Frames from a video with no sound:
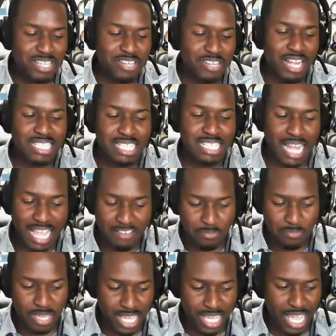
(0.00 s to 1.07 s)
Granted, I
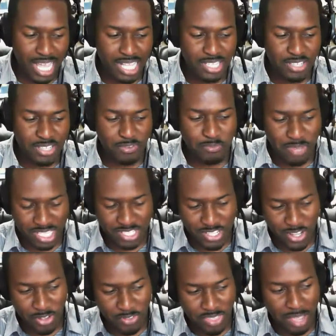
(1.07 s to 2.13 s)
have bigger hands. So for me,
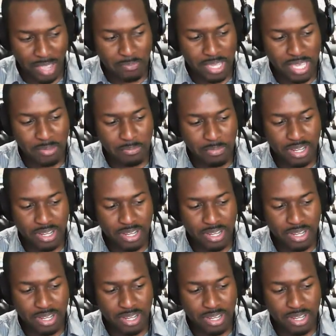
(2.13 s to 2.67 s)
it's not that big,